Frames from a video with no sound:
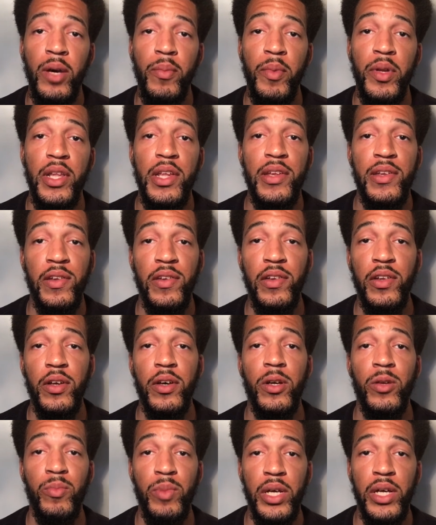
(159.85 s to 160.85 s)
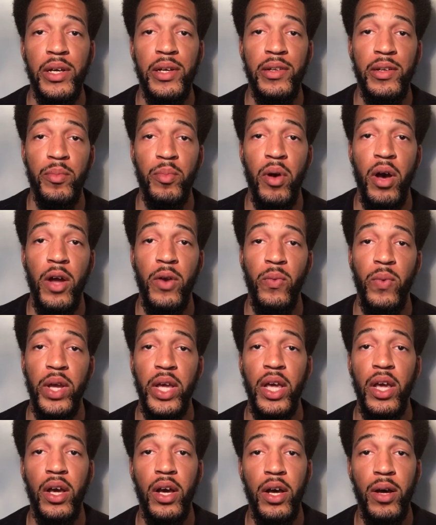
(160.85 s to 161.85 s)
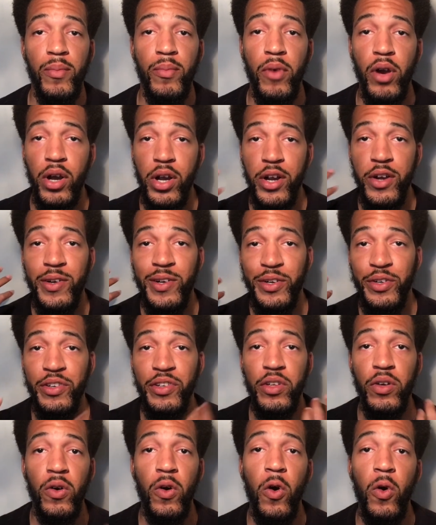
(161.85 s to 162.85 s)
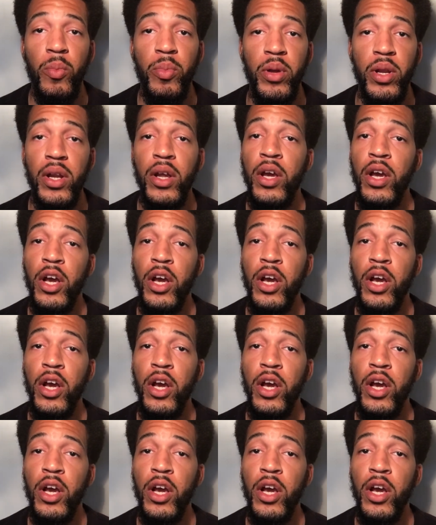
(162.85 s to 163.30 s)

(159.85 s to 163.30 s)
But this is good because upon waking up, our ears are still open.